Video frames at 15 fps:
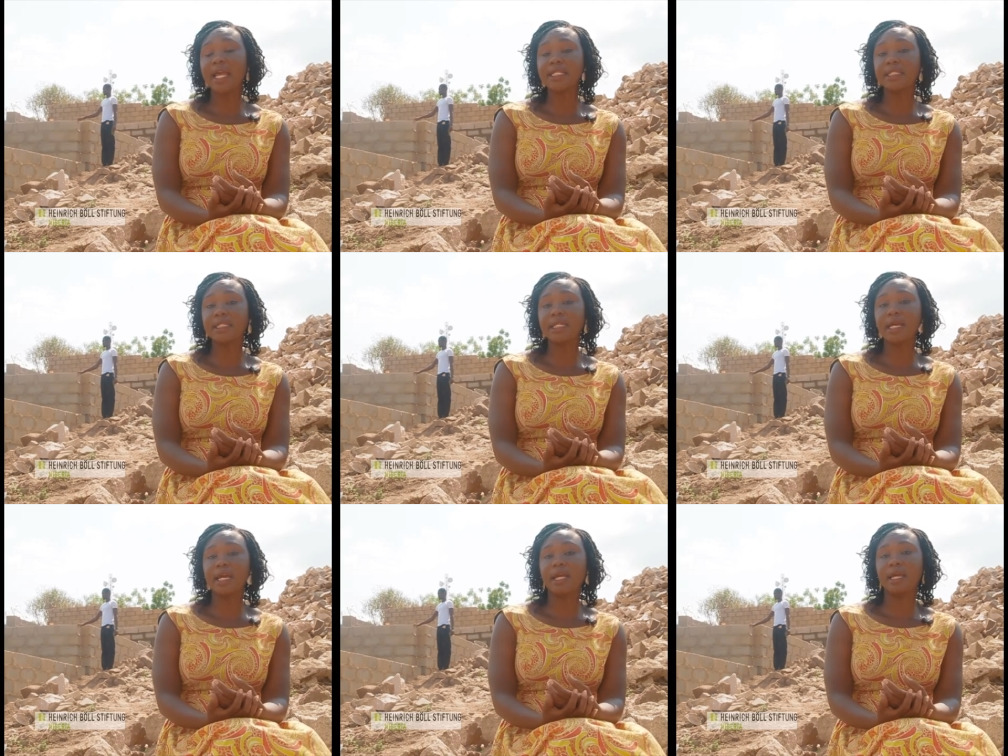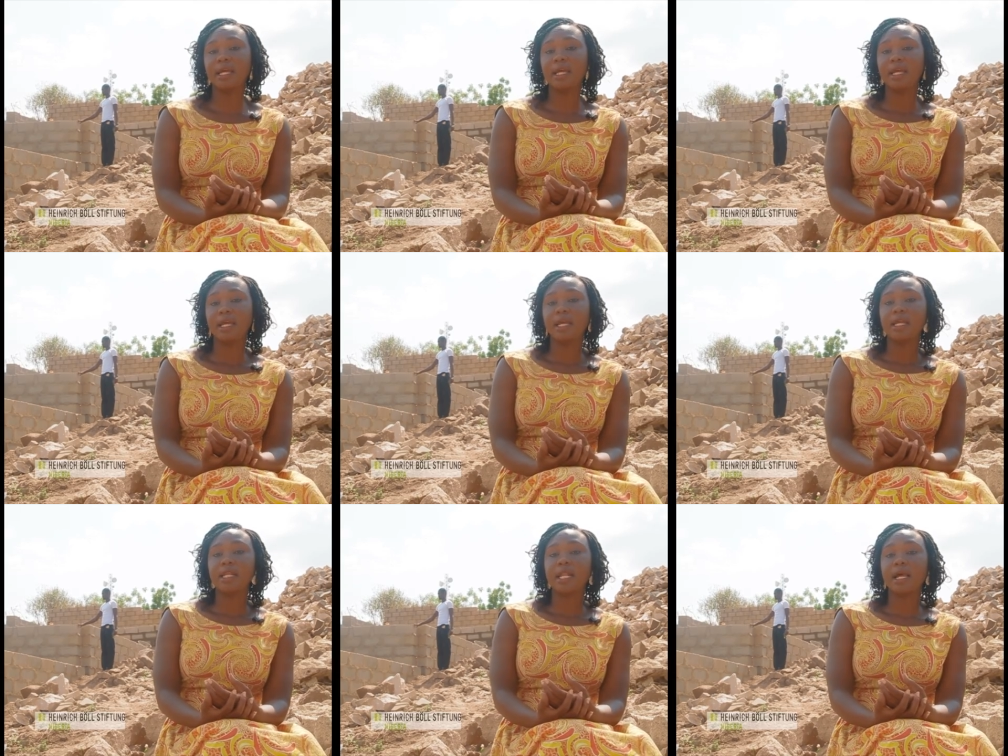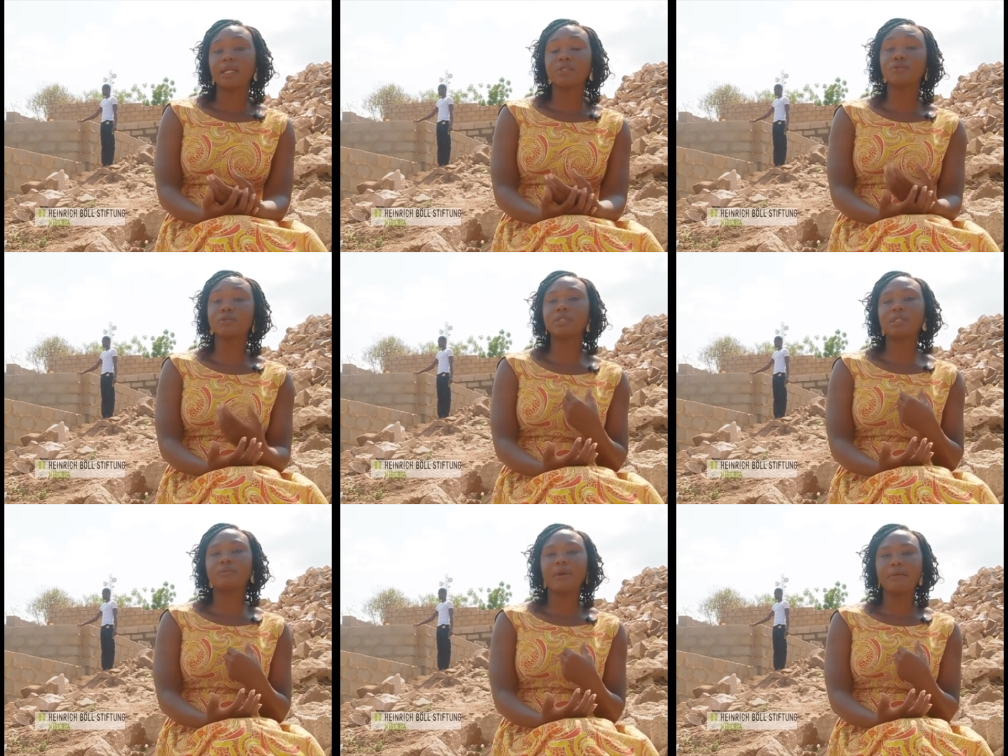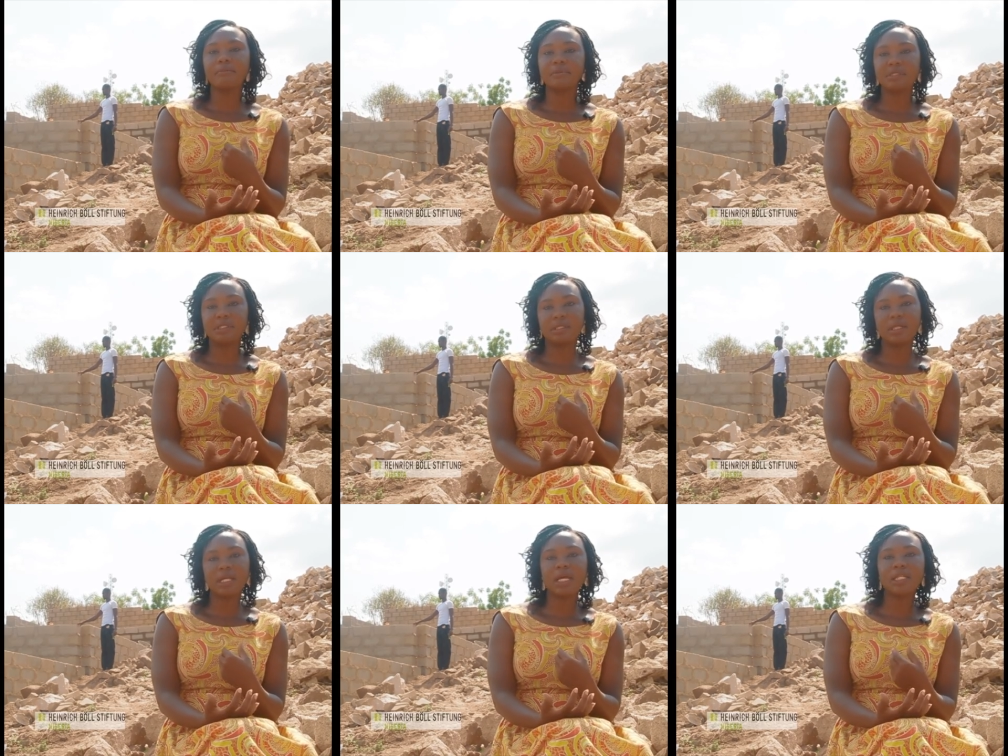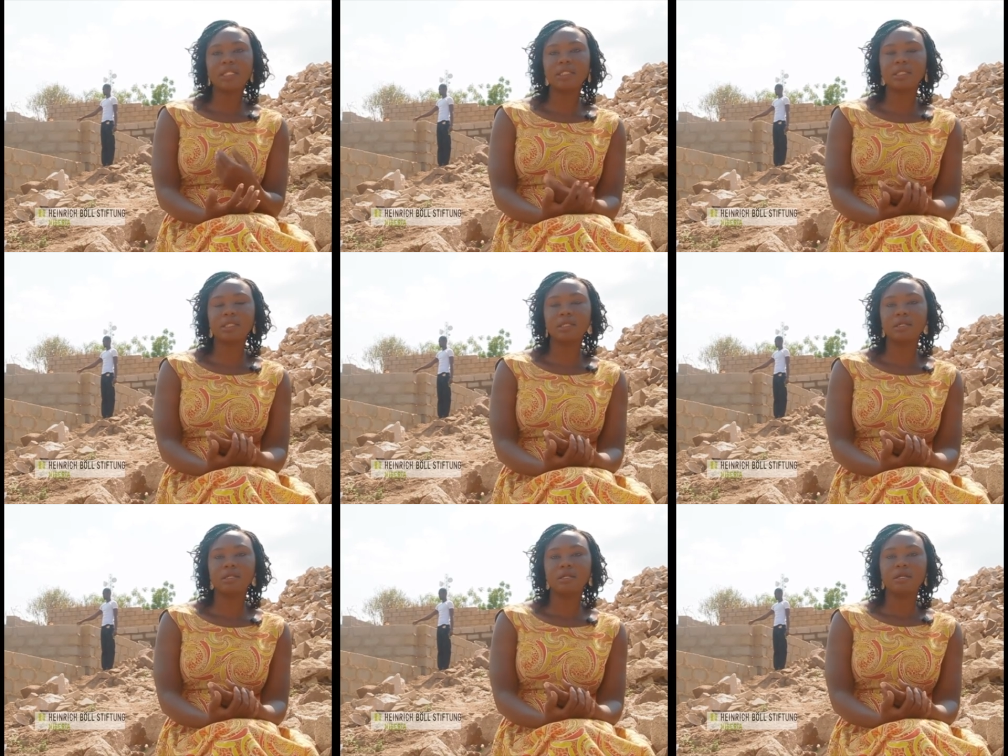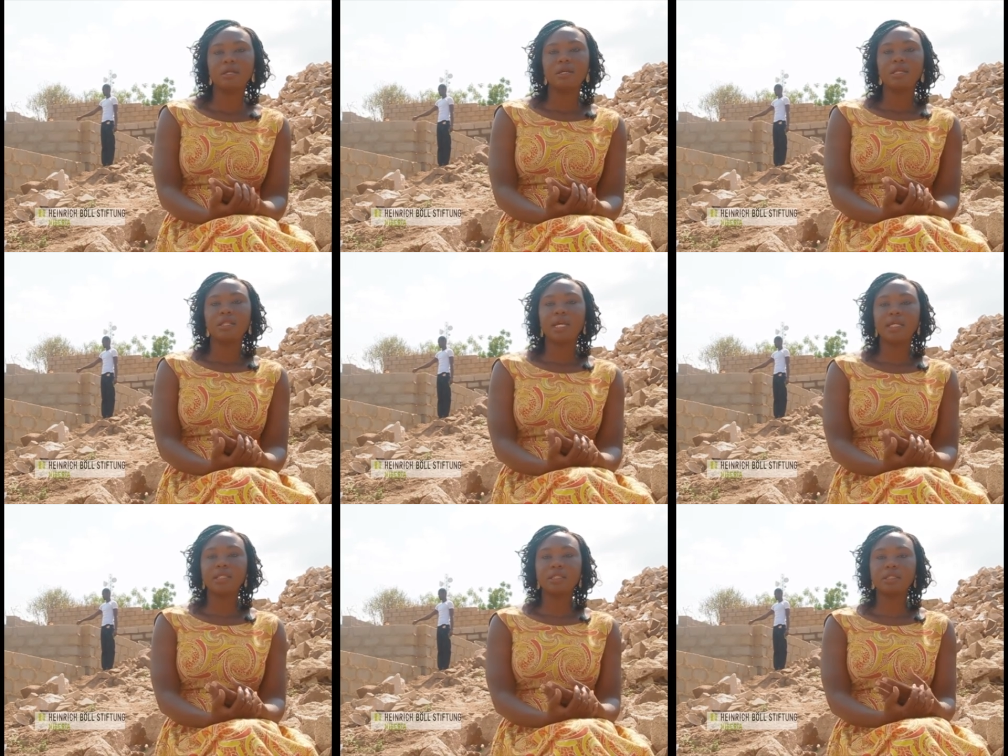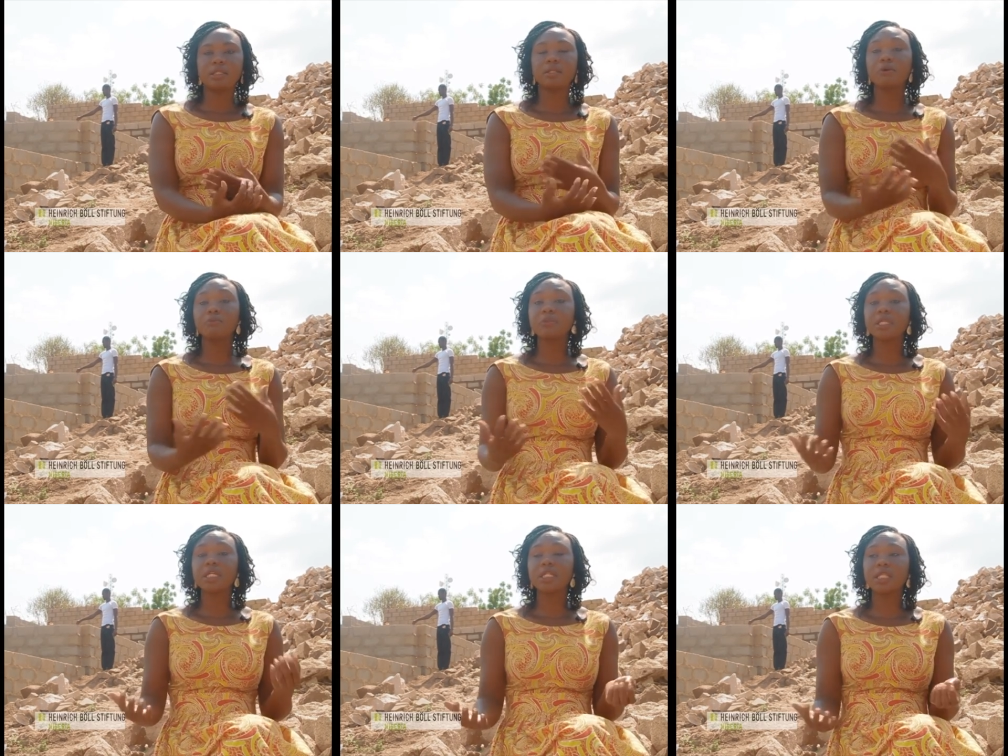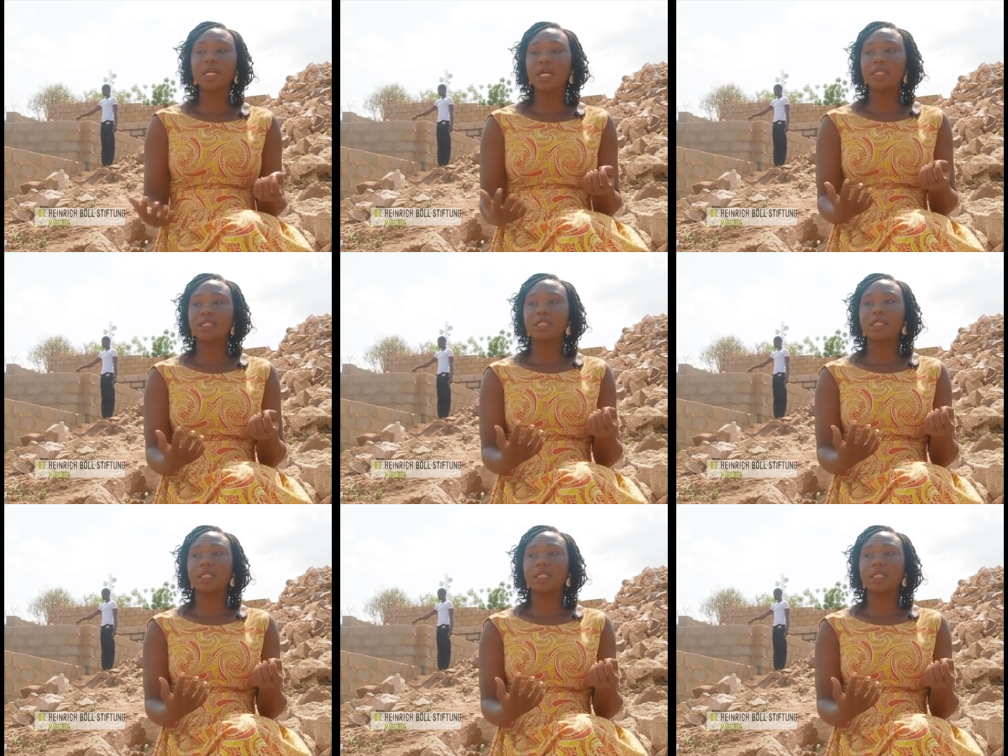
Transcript: idea that suits my personality. That is something that